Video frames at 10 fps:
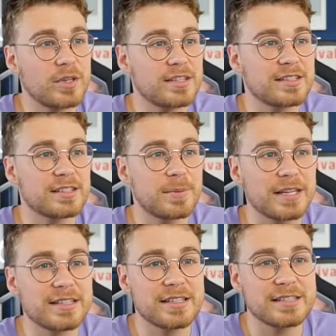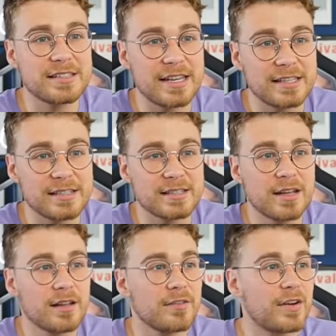with his expected assists, the
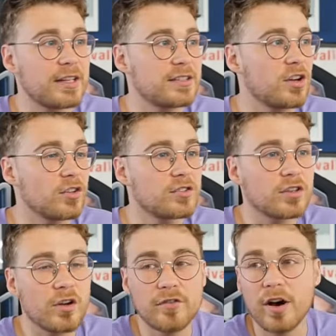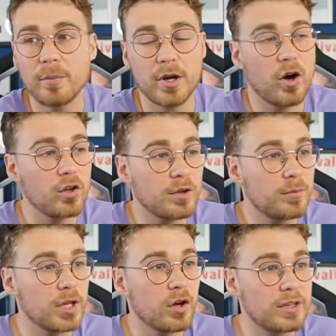fact that he's gone so far
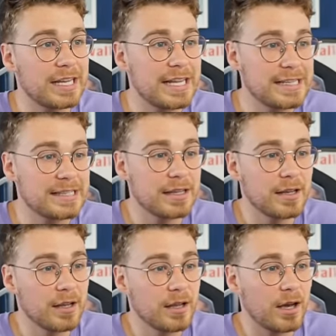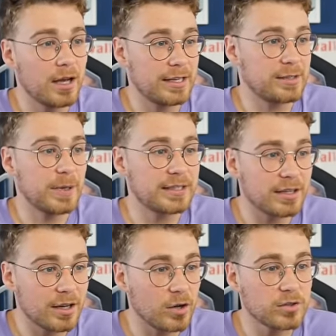beyond his expected
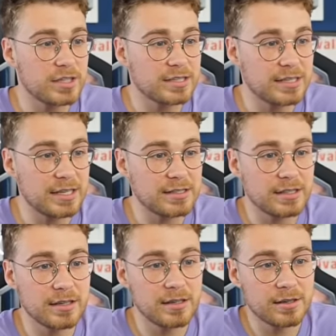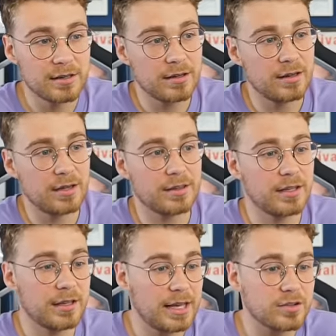goals this season, I
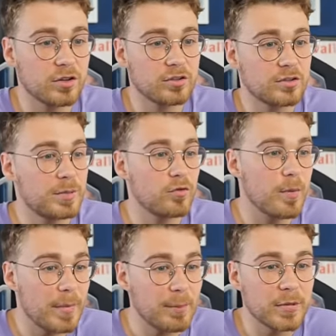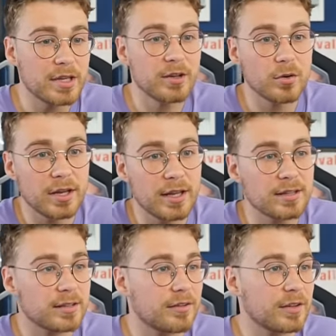think that's got to be remembered in all of
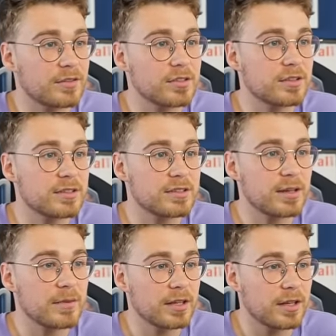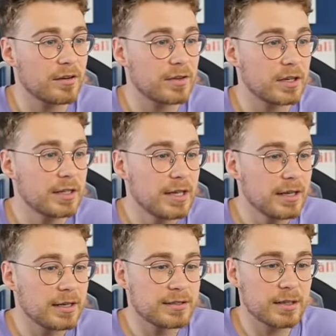this. I think I've just gone to the same thing there, haven't I?
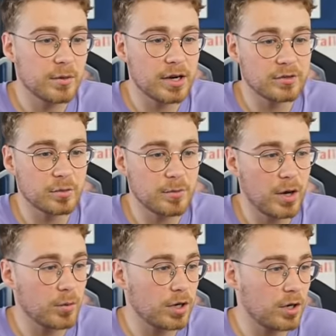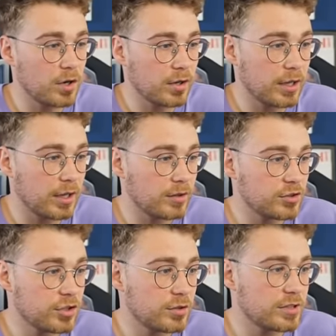Let's see where else we might want to look here.
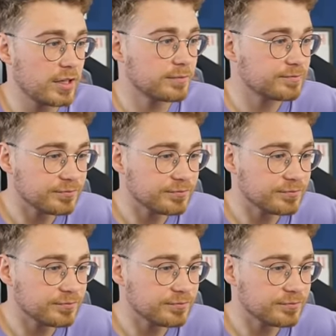Shooting